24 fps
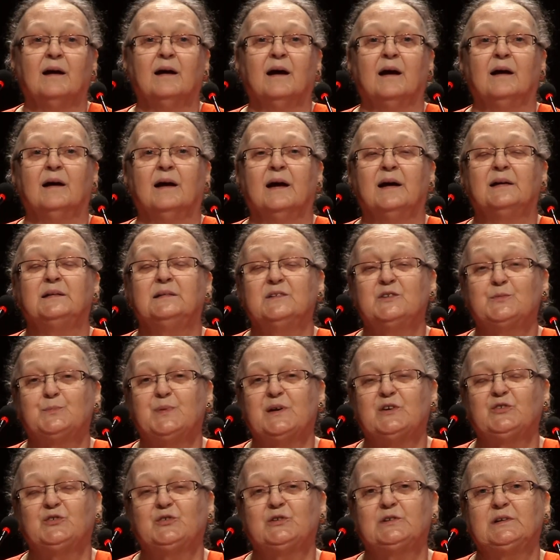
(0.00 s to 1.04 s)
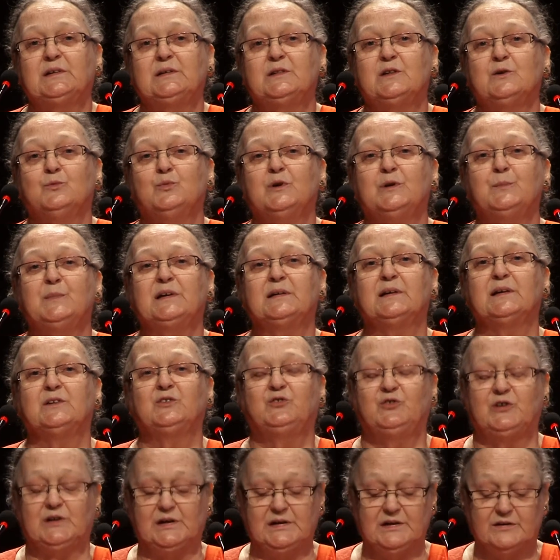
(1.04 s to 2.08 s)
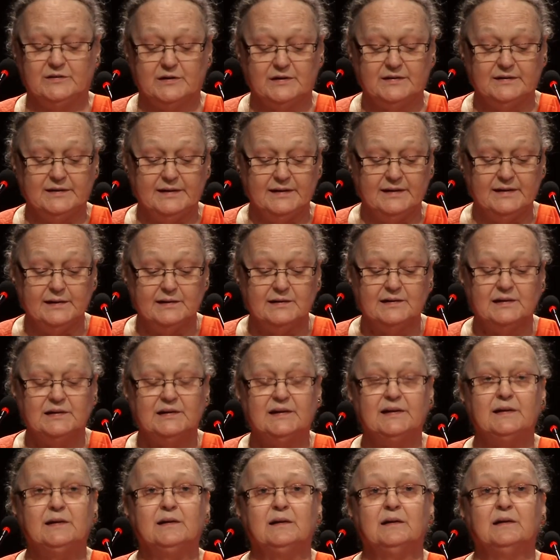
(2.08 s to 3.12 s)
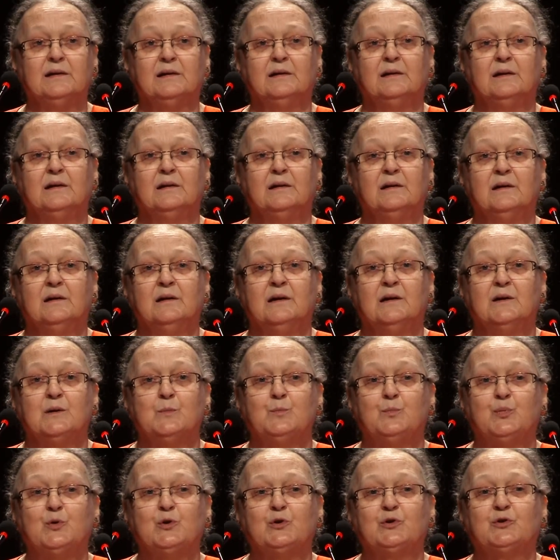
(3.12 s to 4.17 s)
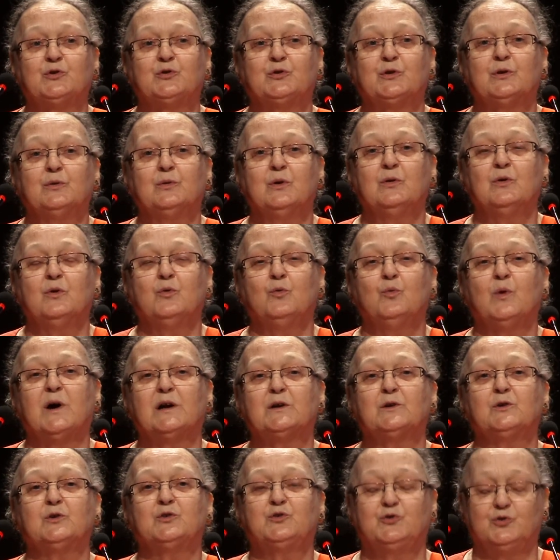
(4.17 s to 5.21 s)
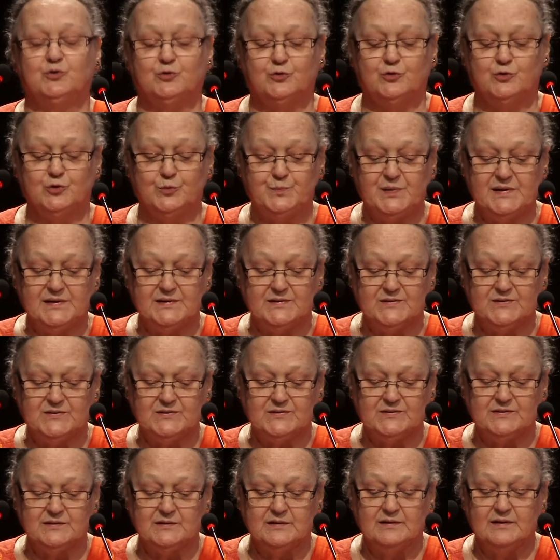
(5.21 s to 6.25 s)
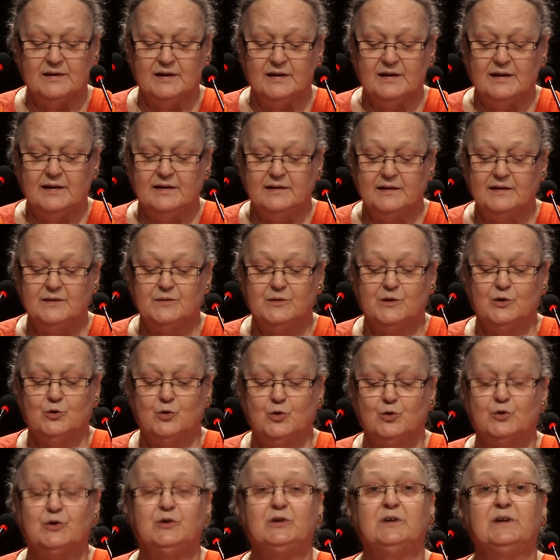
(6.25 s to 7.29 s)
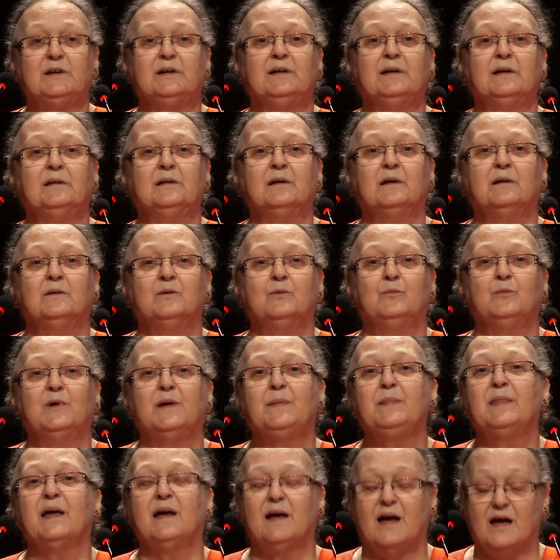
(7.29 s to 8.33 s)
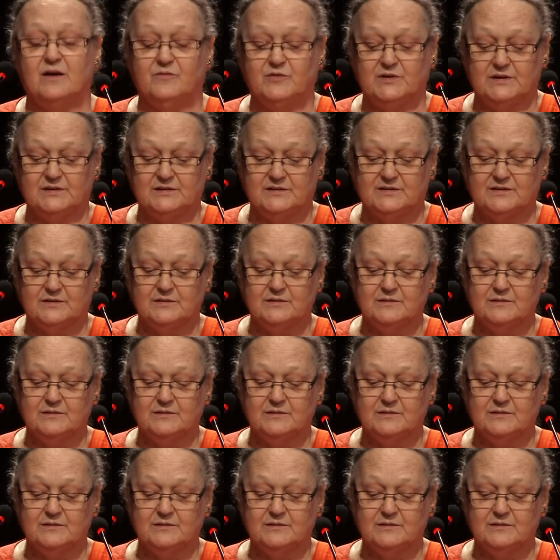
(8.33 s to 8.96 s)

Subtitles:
And especially the women and children eagerly put 1 or 2 rupees in the hundi when they have it.